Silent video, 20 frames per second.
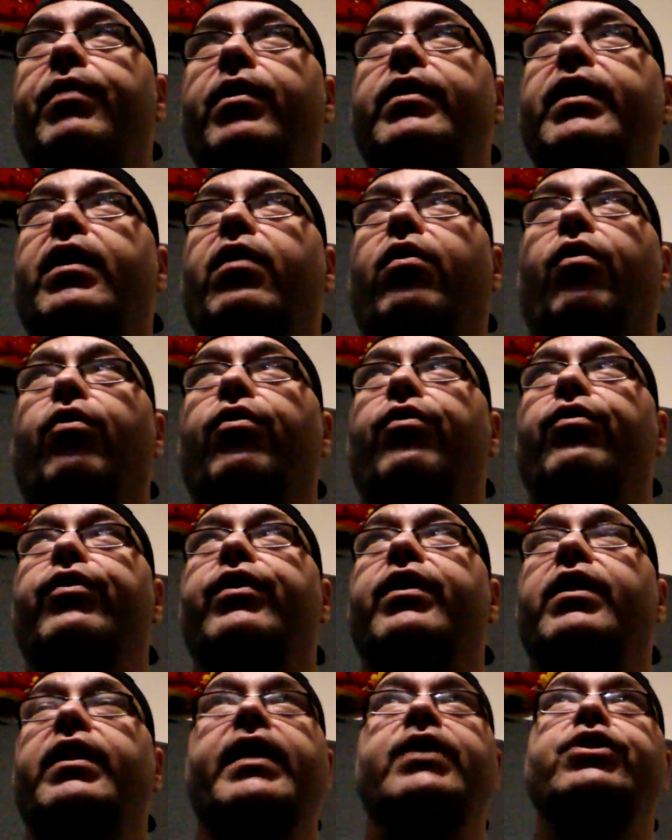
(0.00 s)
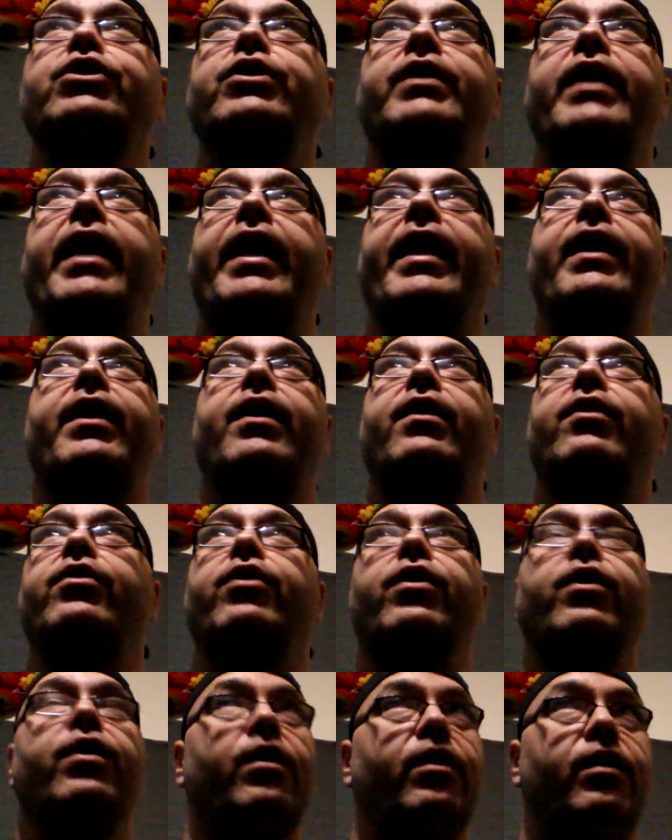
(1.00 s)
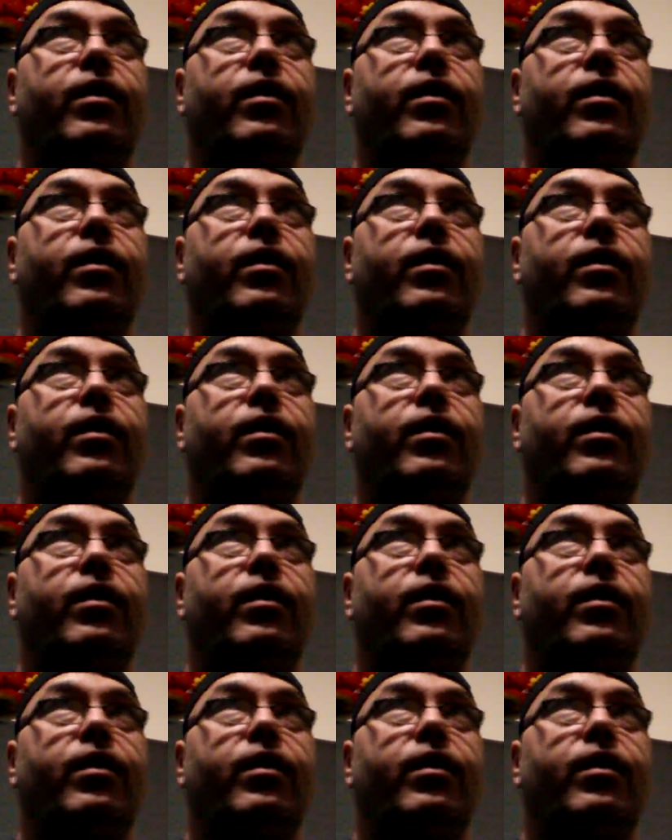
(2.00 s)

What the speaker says: building a horror collection, and